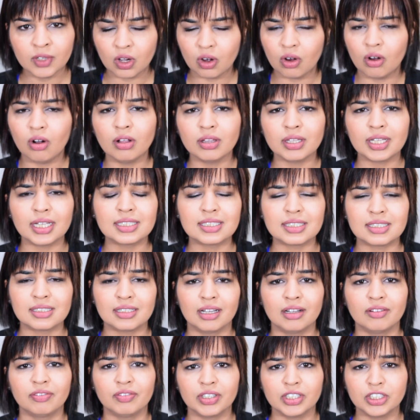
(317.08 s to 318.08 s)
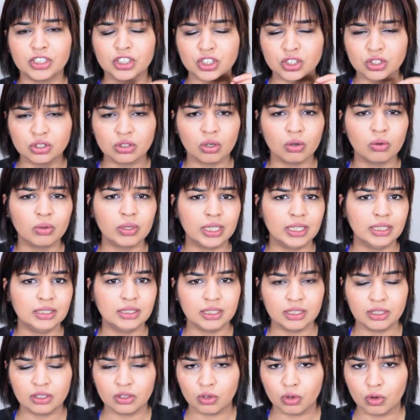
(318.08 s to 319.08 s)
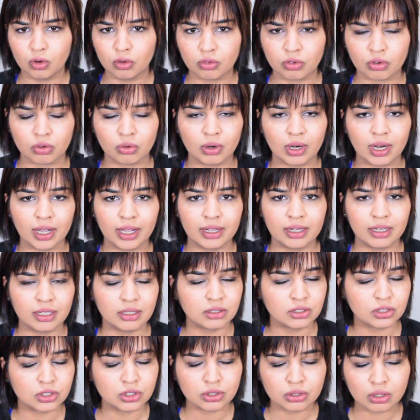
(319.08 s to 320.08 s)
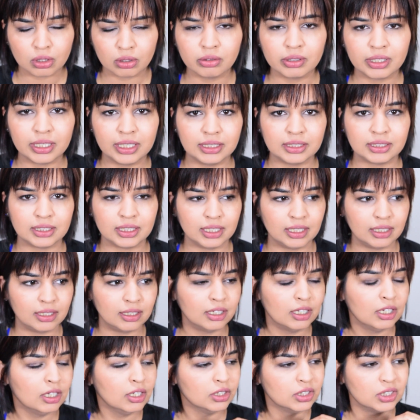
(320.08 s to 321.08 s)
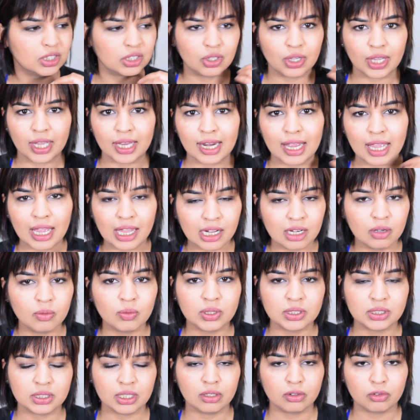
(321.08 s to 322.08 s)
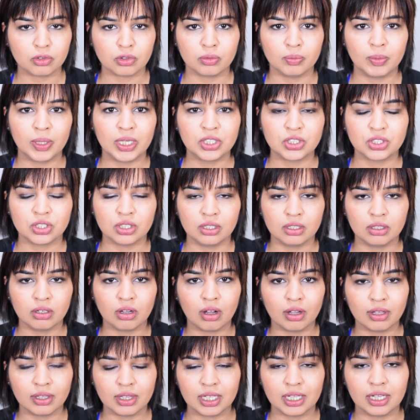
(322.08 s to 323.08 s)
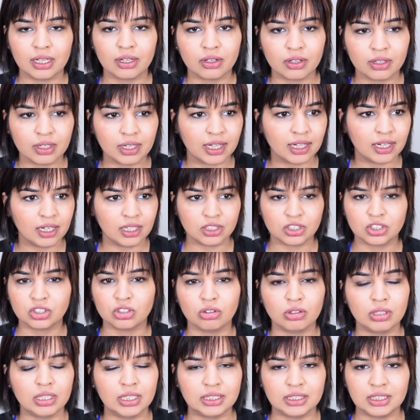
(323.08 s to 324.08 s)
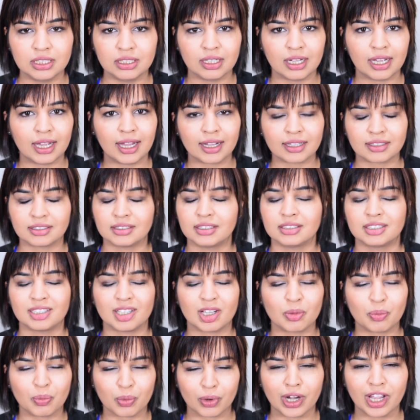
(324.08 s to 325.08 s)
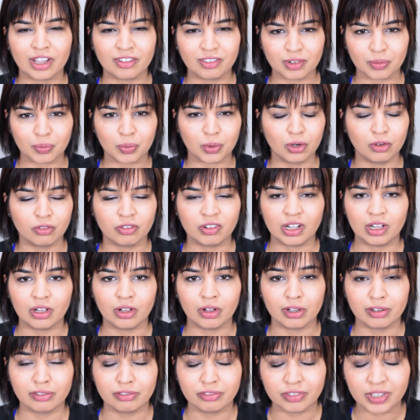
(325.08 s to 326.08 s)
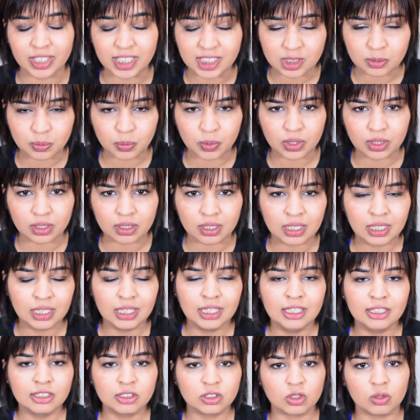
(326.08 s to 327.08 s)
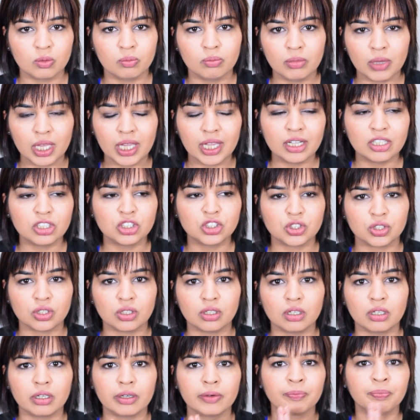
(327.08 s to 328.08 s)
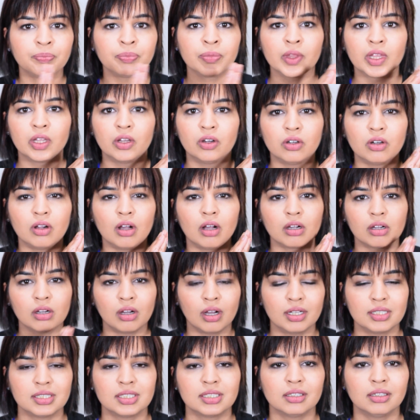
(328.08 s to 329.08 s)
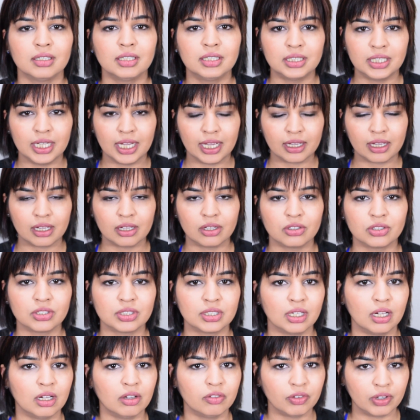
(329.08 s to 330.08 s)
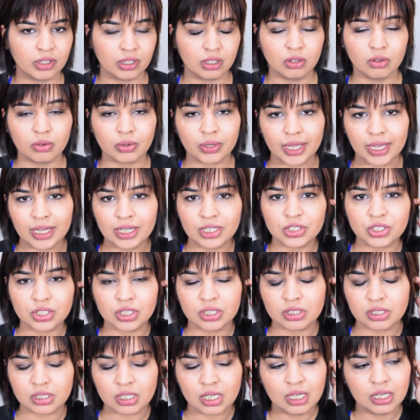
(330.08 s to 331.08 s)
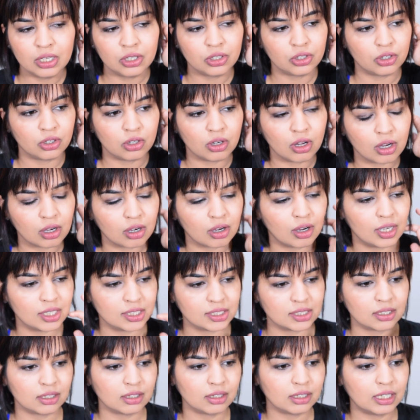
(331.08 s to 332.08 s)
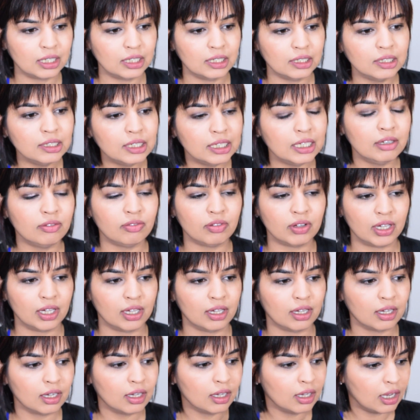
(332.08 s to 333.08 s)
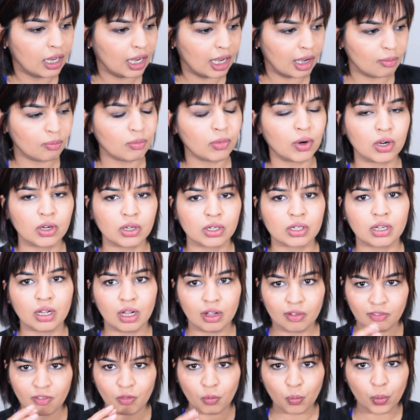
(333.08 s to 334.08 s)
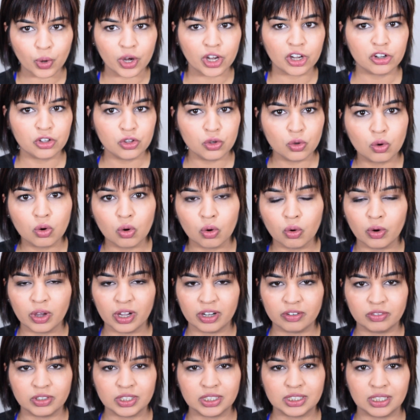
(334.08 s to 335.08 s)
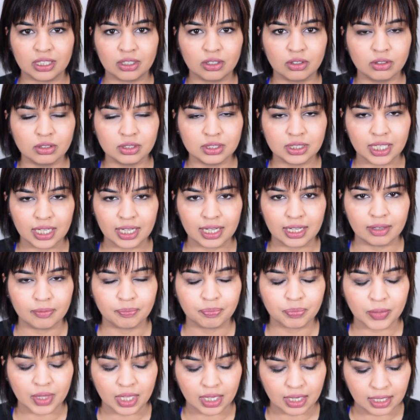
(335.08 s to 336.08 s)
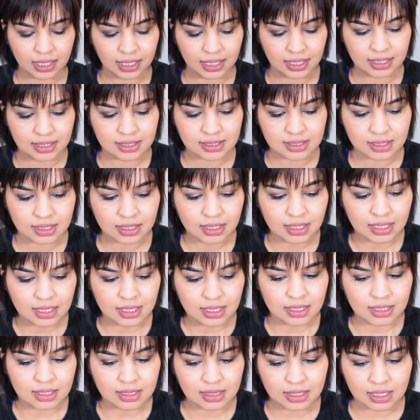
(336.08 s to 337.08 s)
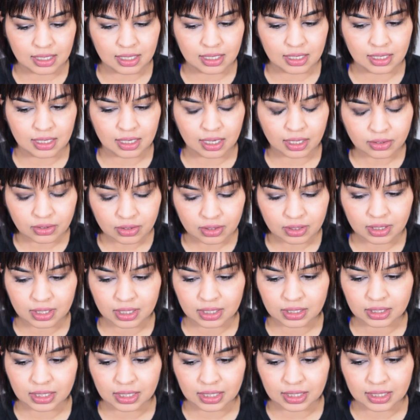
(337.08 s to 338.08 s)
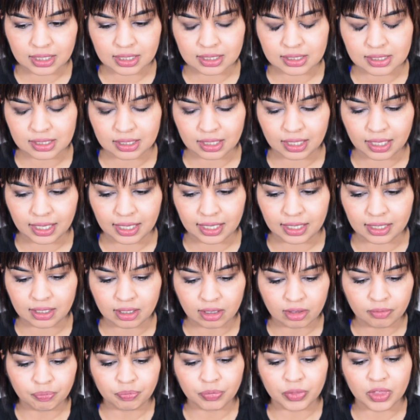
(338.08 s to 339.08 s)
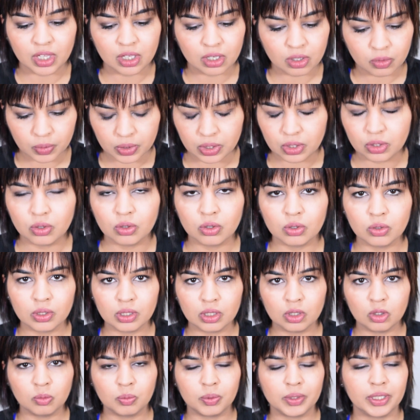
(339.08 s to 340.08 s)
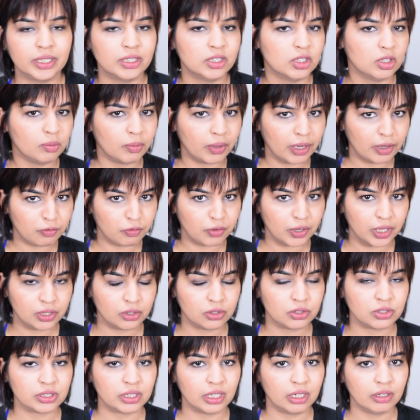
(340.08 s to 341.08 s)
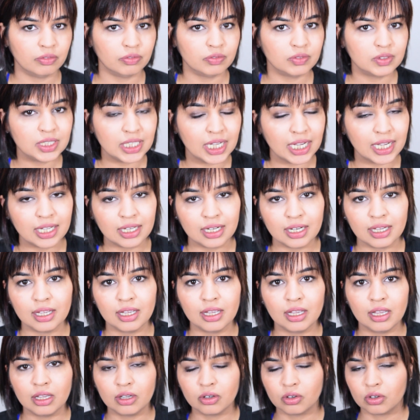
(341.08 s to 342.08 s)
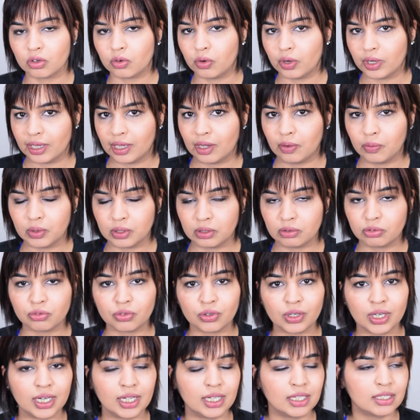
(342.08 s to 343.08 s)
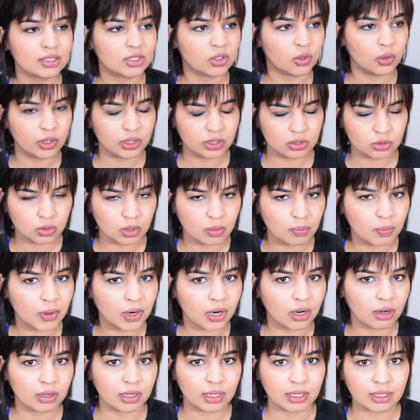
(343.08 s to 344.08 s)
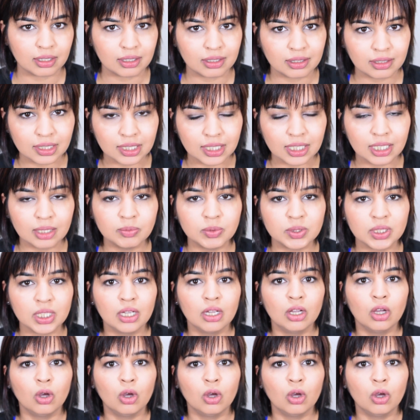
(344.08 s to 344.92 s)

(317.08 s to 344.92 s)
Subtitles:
all that stuff is so easy to override. It's so easy to get anyone's information on the internet. It's so easy to access a private profile on Facebook. So make sure you're not constantly tagging yourself in locations. You're not constantly leaving a mark of where you go every single day. And the other thing is, like, you know, when you go to a new place, you might find yourself dating or going out with friends, going to a bar and clubs.